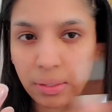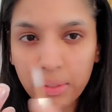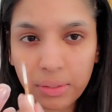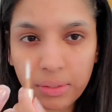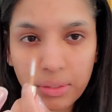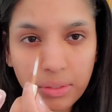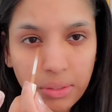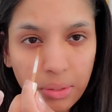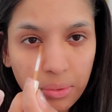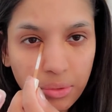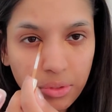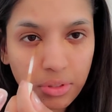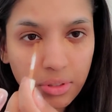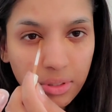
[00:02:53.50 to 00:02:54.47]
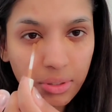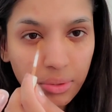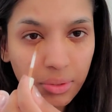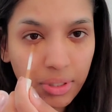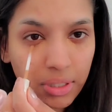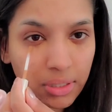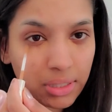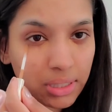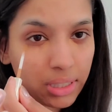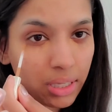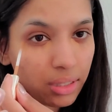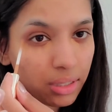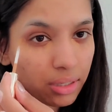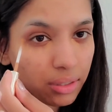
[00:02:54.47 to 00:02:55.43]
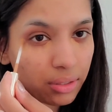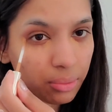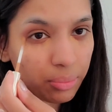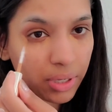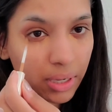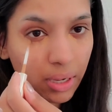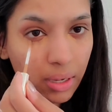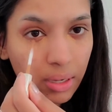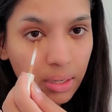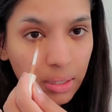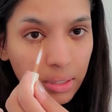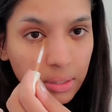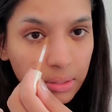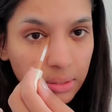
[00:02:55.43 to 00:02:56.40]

So just a little concealer under my eyes.